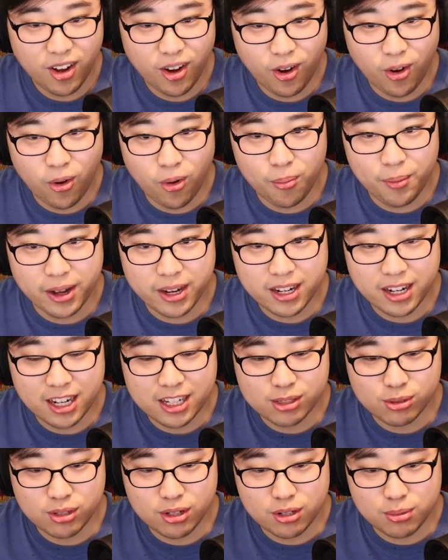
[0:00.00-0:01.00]
Oh my
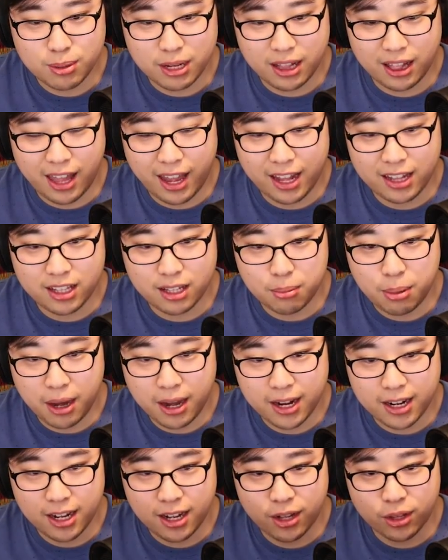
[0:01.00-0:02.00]
gosh. So there's my landing
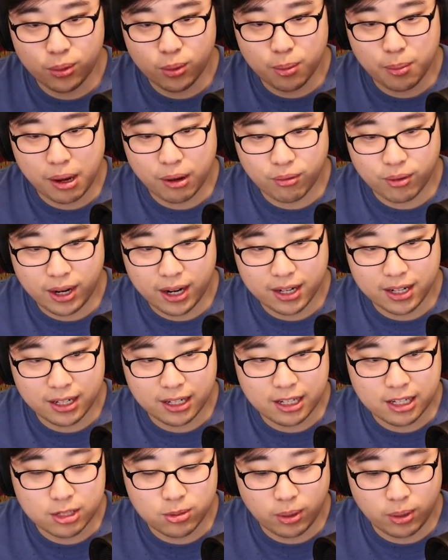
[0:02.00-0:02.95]
pad. I don't know where my rocket is.